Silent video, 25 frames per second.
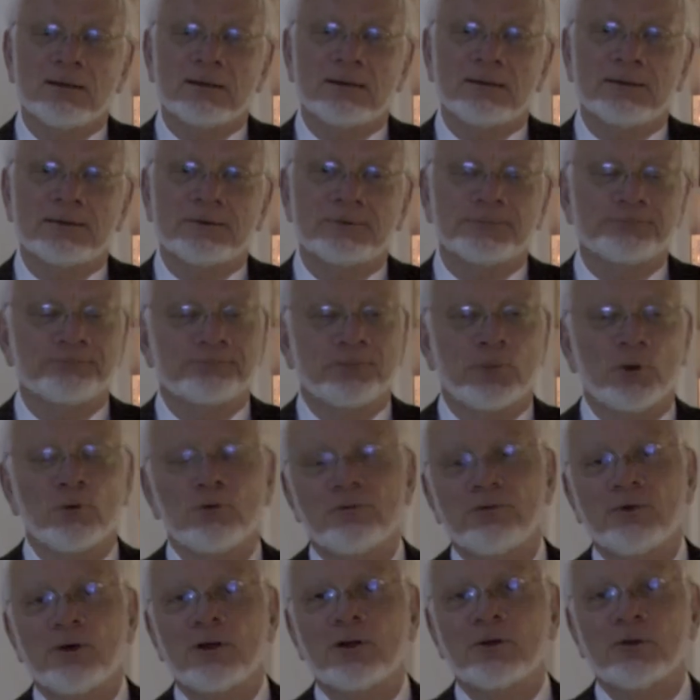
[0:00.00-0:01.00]
Um, don't
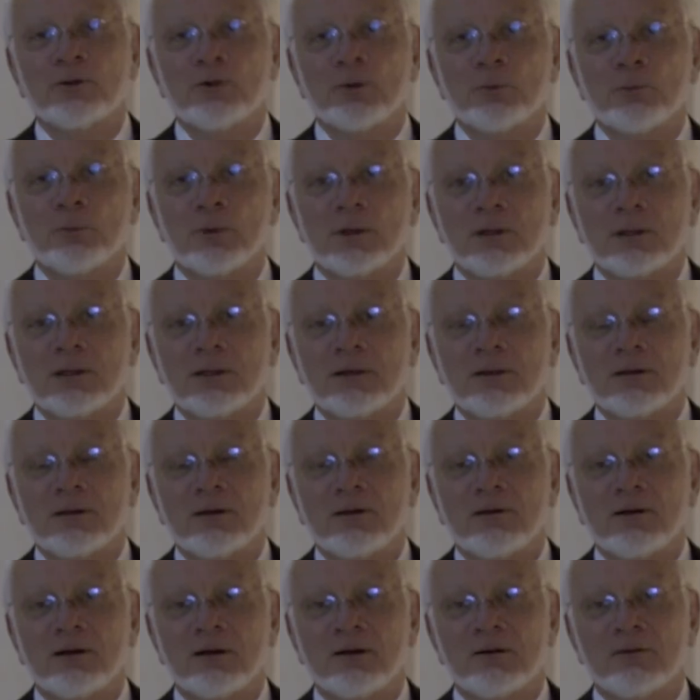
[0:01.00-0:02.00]
follow the money,
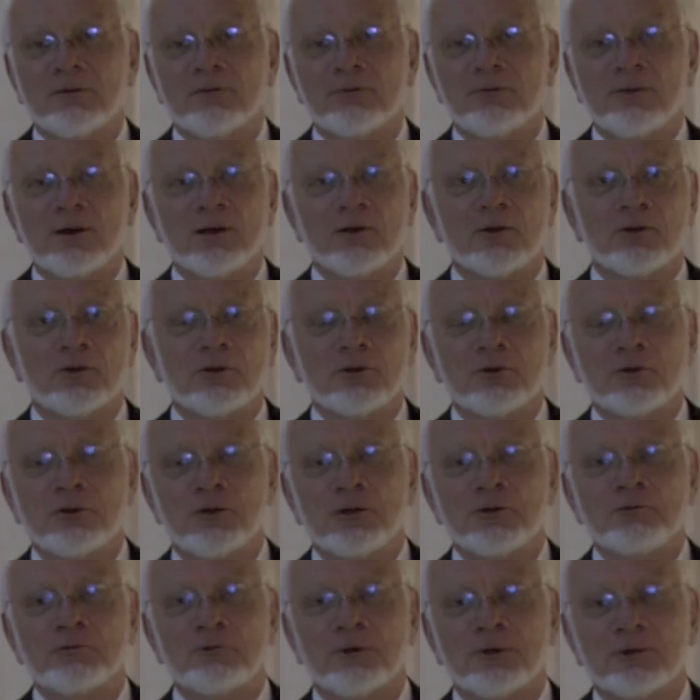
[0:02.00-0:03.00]
uh, follow your
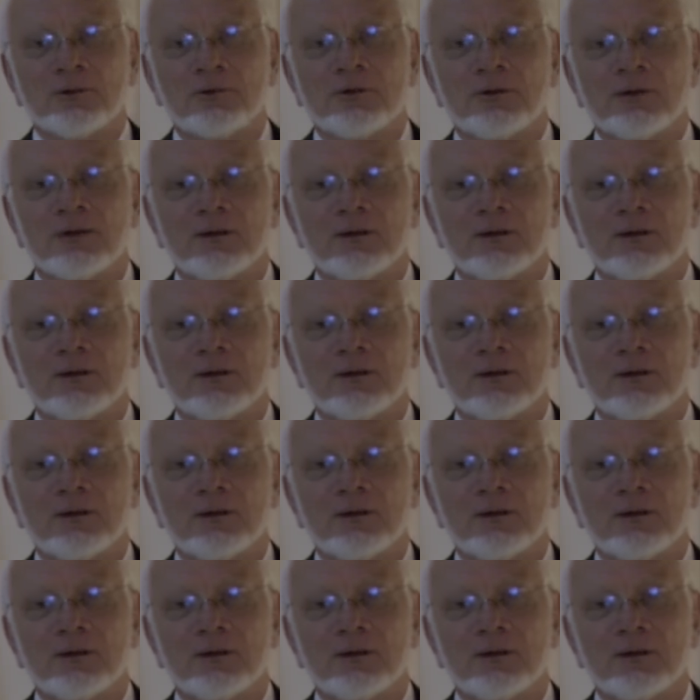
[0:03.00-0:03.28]
interest.